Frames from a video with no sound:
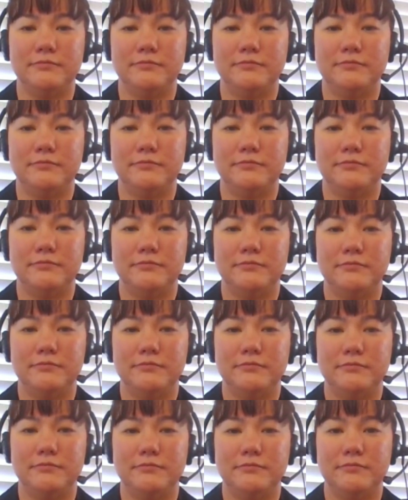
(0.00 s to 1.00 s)

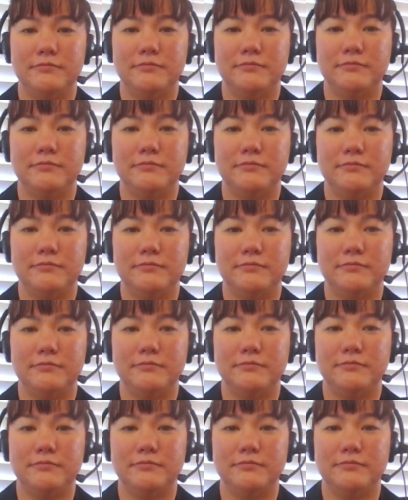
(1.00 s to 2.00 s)

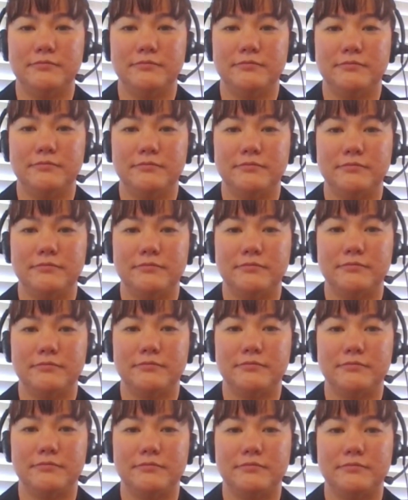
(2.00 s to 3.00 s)

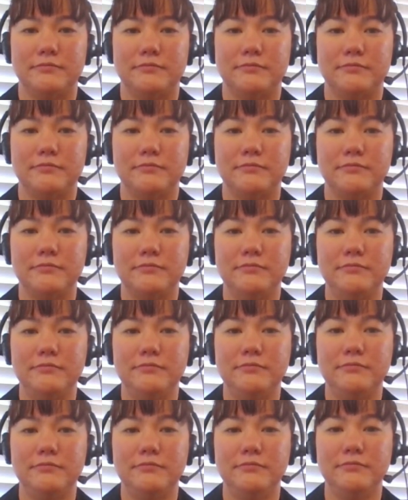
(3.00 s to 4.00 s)

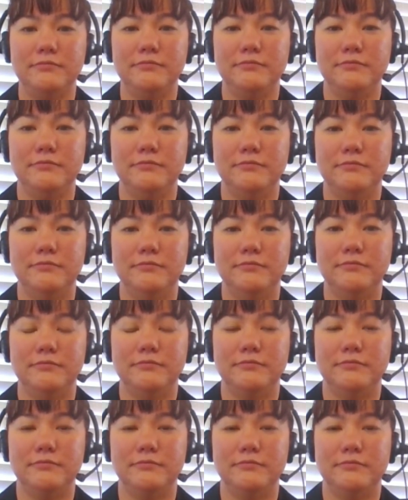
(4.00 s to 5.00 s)

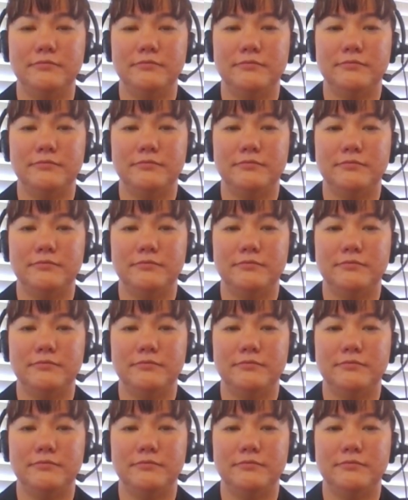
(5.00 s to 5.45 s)
[no speech]